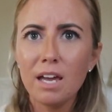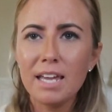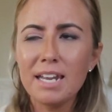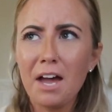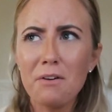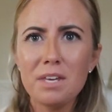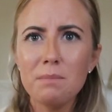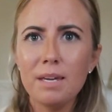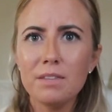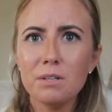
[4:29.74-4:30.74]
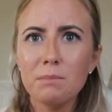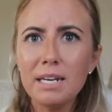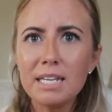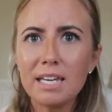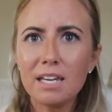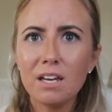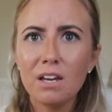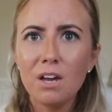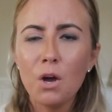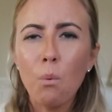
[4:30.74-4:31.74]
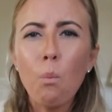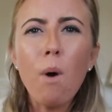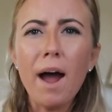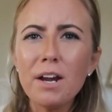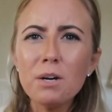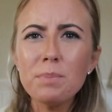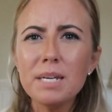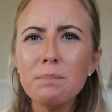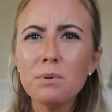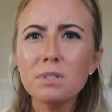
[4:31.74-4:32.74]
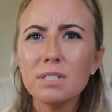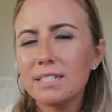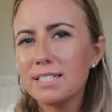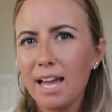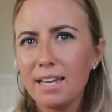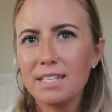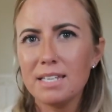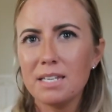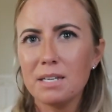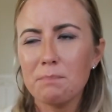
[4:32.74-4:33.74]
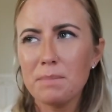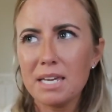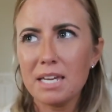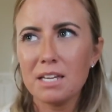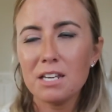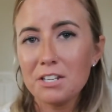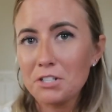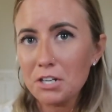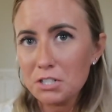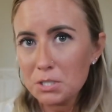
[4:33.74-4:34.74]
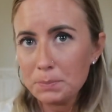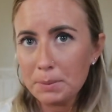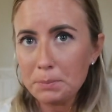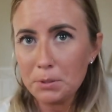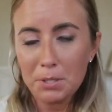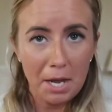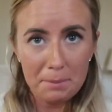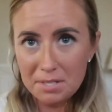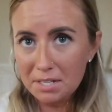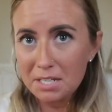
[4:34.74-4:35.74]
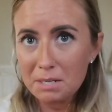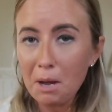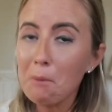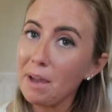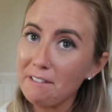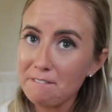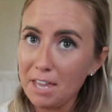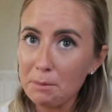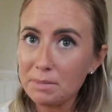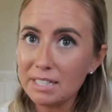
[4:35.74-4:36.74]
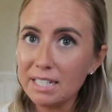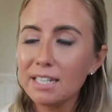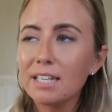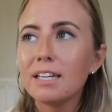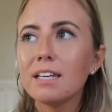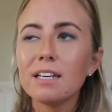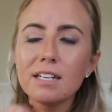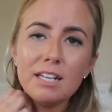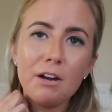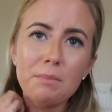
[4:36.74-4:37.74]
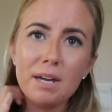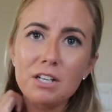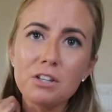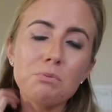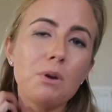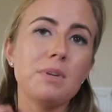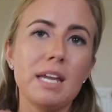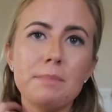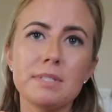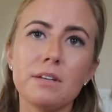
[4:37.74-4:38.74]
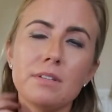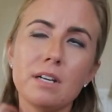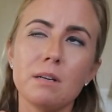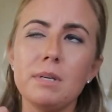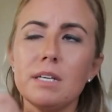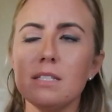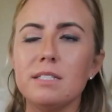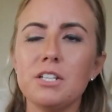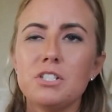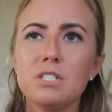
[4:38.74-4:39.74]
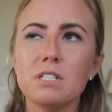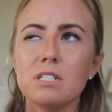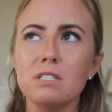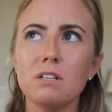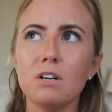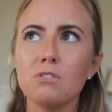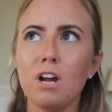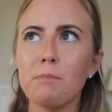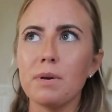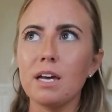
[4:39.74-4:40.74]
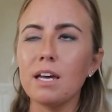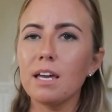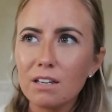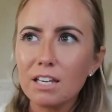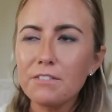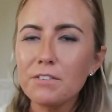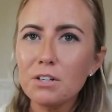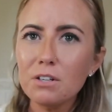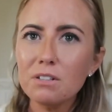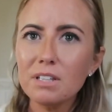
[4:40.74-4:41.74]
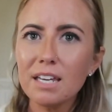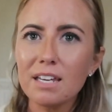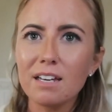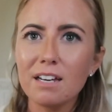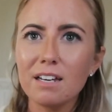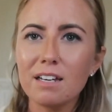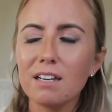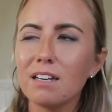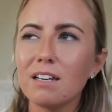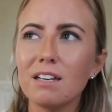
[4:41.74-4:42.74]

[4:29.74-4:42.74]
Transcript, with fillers: and how they make their money why are people attacking me and not just people? I'm talking about my family. Now, I'm not going to throw names out there because that's just going to start drama. If you're like, uh,